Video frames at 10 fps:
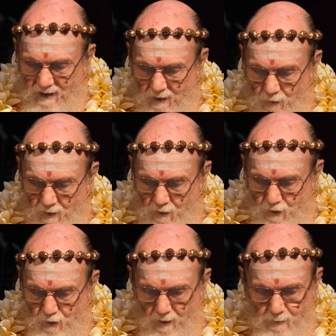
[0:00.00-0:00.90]
and other Hindu
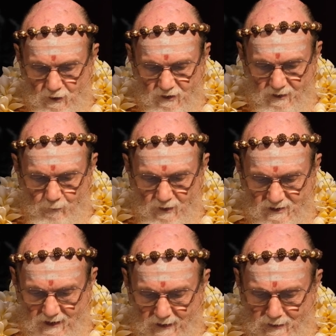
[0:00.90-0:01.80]
scriptures, and
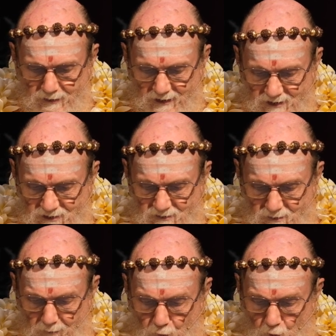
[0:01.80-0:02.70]
presenting the lessons
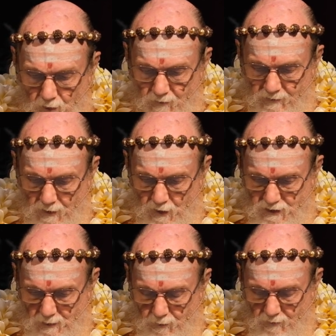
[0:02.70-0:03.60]
of the World
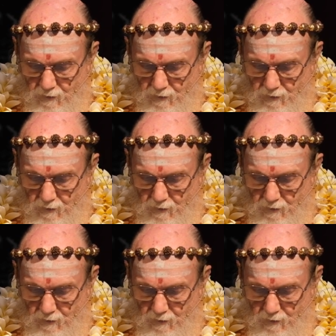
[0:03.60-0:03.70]
Fellowship of